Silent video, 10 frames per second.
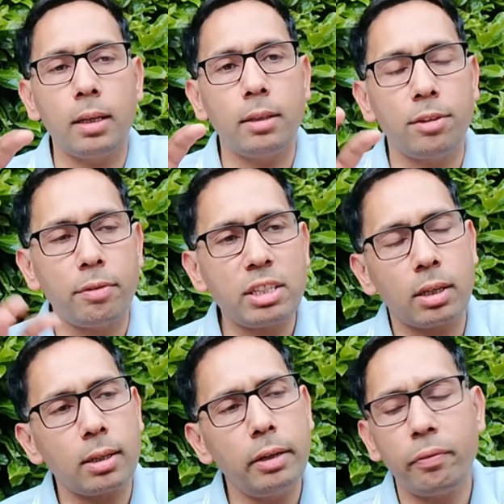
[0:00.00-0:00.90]
the
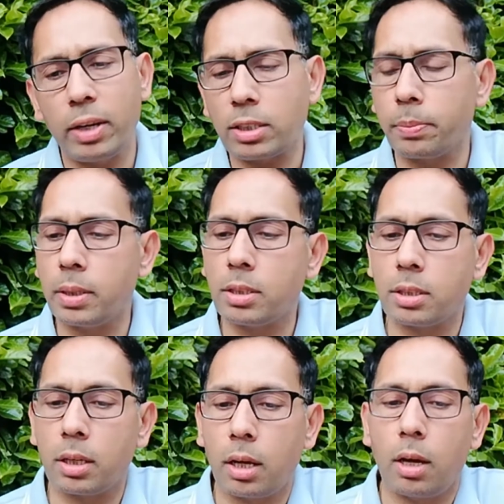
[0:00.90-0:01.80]
return on
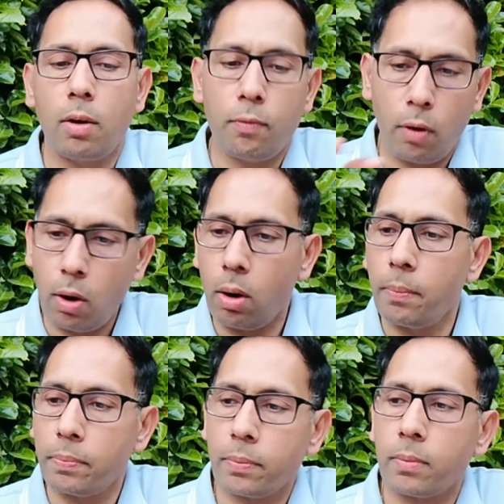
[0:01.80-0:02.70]
investments for
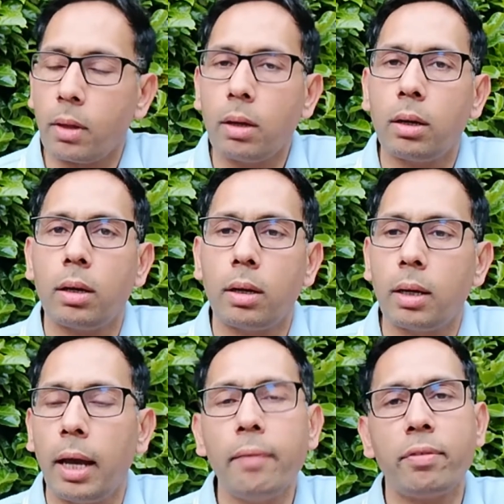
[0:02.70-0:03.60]

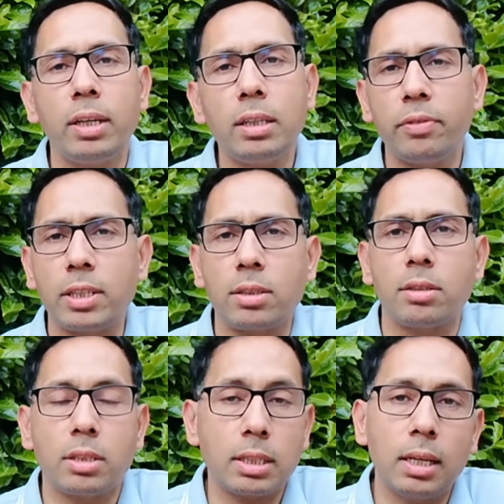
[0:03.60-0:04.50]
every investor
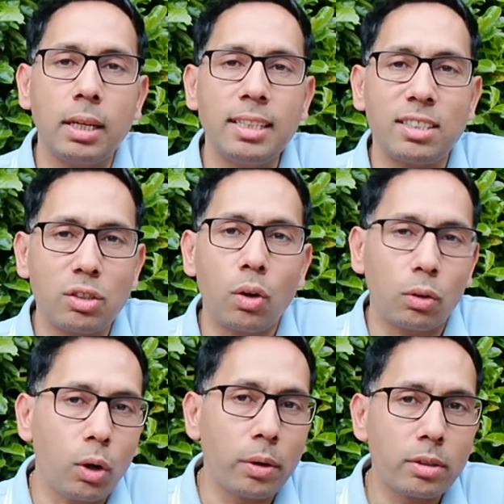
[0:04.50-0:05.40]
is not
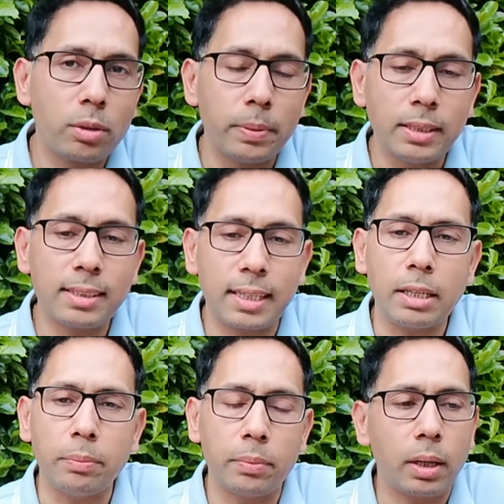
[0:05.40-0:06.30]
going to be
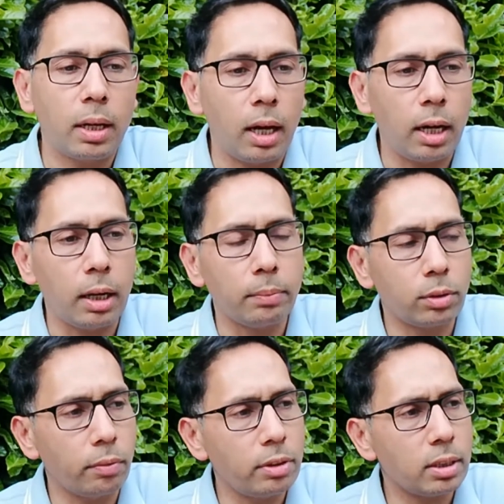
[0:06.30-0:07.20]
same.
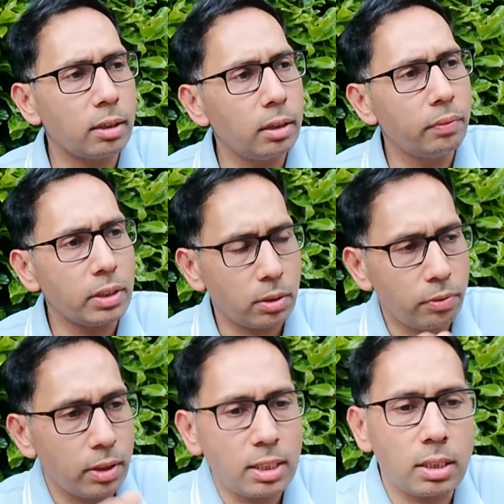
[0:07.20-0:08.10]
So return on investor
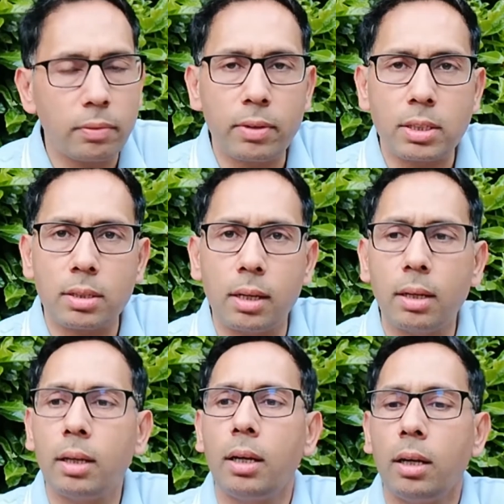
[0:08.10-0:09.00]
for this investor
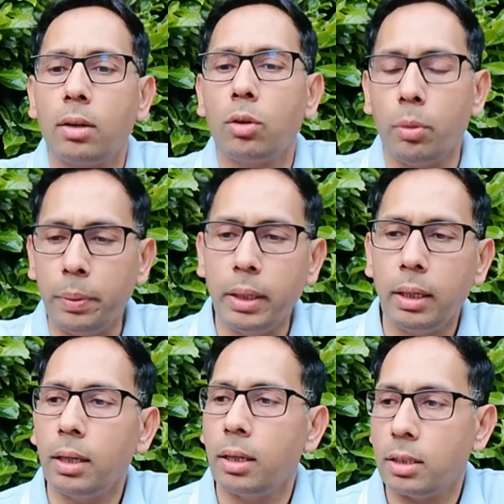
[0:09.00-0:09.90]
could be
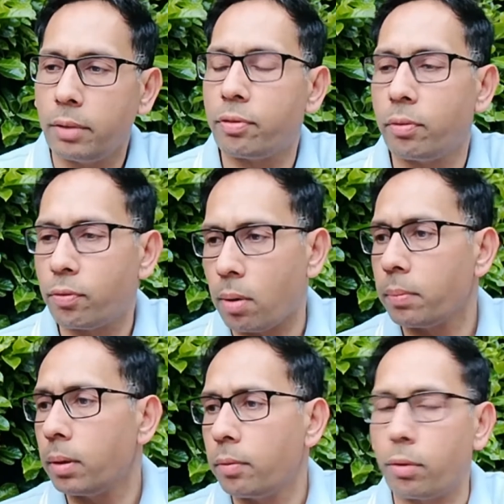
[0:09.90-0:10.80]
different
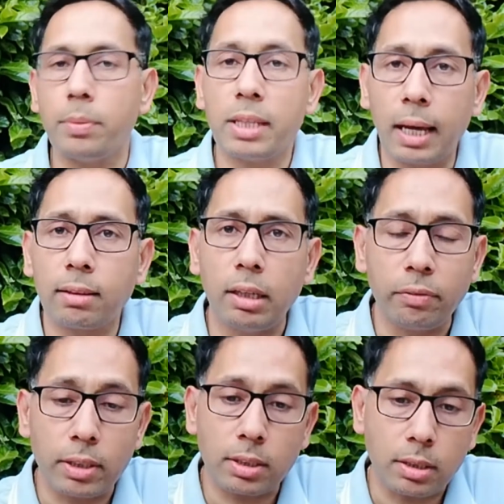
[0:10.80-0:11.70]
from the other
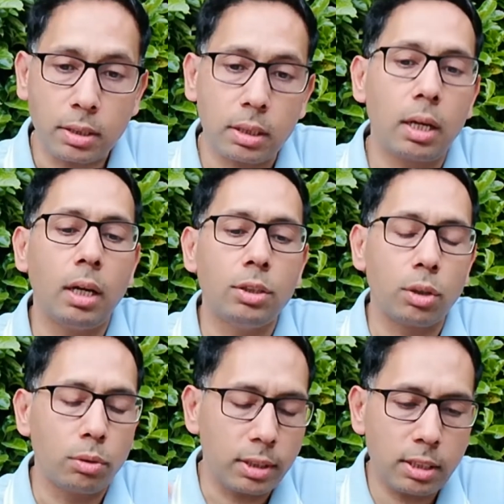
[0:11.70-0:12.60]
investors.
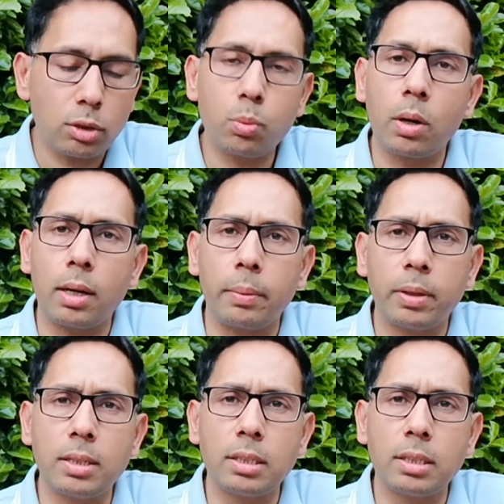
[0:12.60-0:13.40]
So this is what I'm going to